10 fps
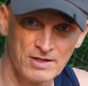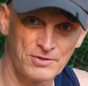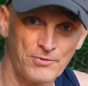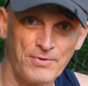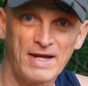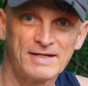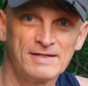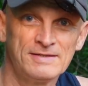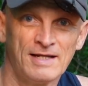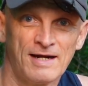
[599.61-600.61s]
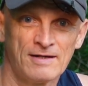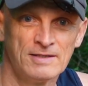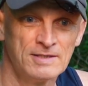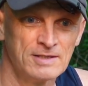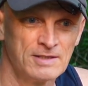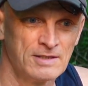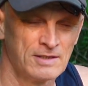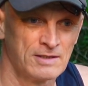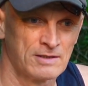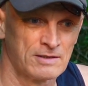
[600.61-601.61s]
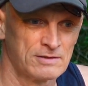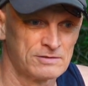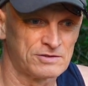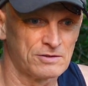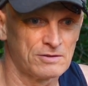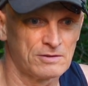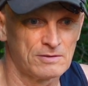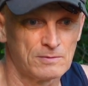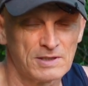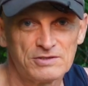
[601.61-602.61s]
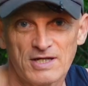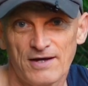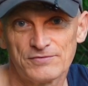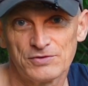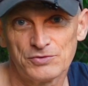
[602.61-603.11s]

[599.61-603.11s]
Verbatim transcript: you're right in there. So what you have to